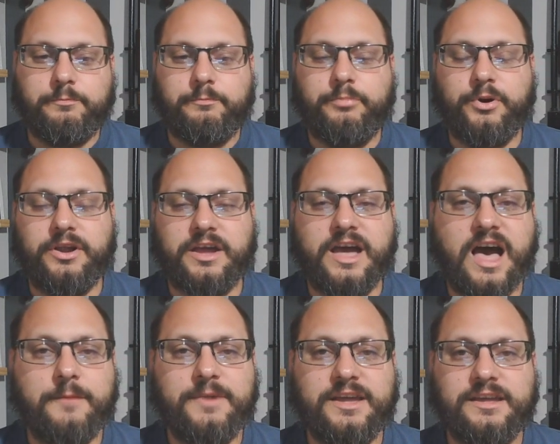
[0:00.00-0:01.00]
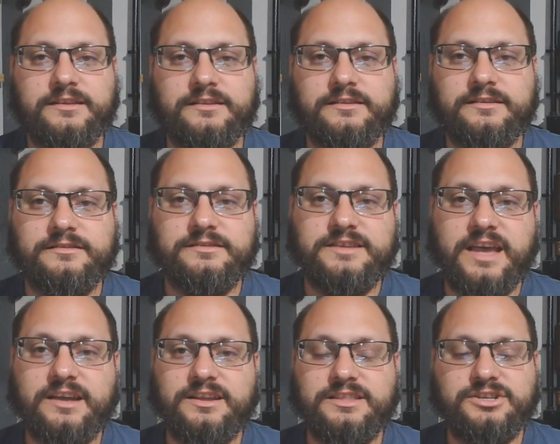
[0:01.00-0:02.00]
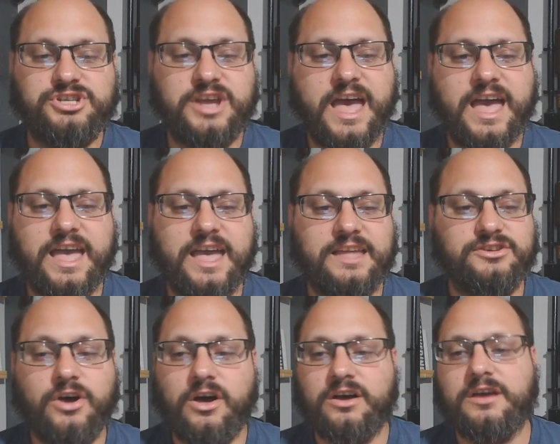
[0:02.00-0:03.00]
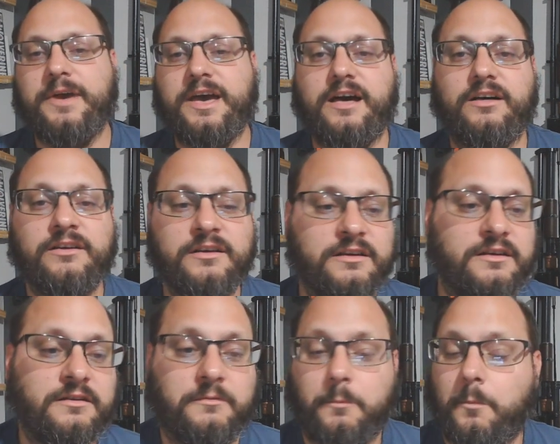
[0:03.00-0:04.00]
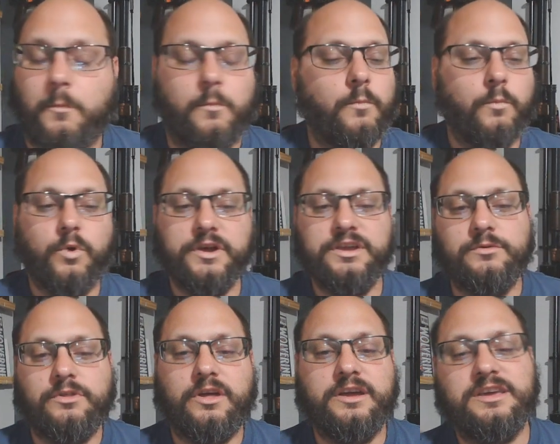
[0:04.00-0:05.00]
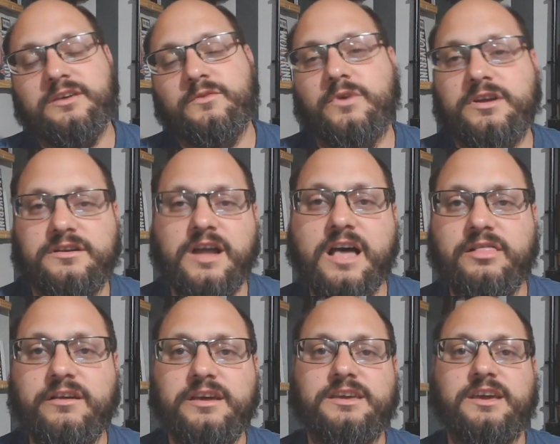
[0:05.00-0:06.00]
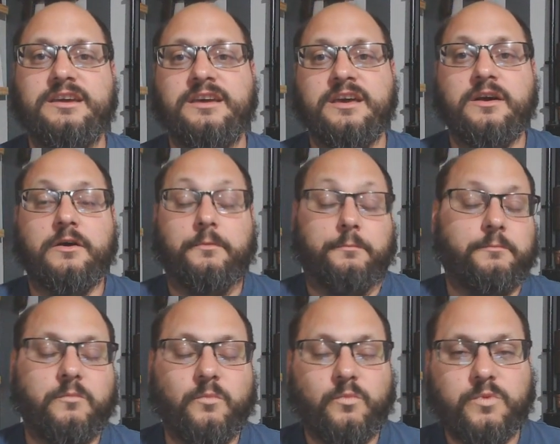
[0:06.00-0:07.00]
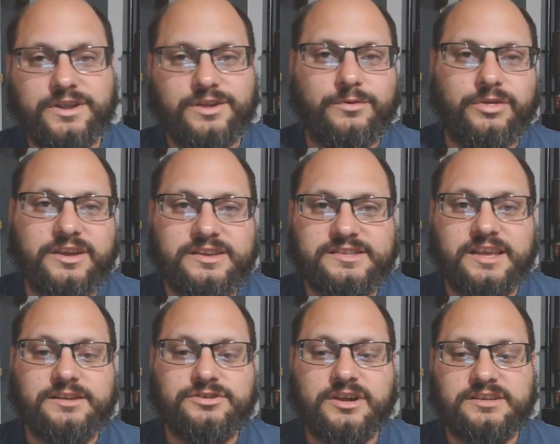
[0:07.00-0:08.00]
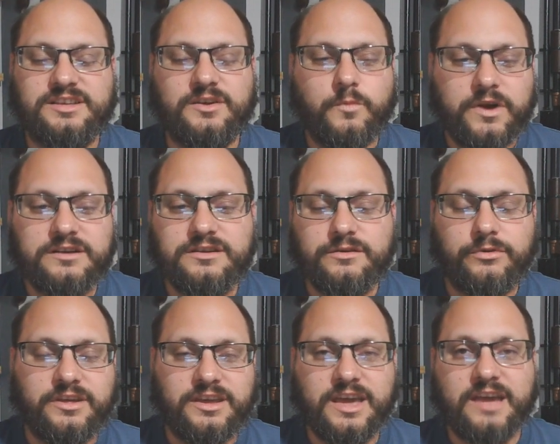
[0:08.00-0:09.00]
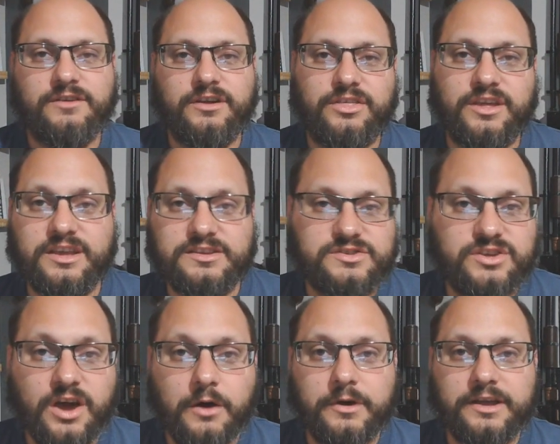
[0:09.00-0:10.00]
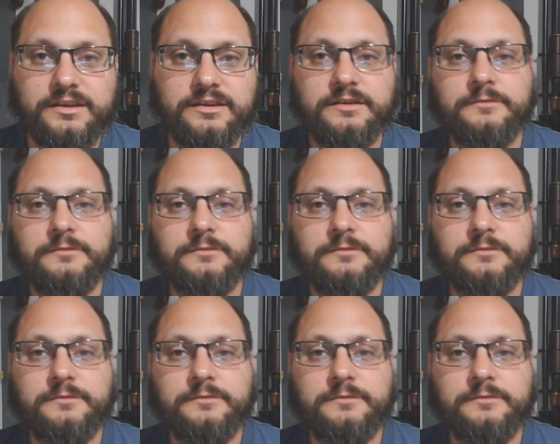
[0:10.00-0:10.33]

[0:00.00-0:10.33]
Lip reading: Put a comment down in the chat and talk about what you were liking, what you're not liking. What do you think is interesting? Where do you think everything is going?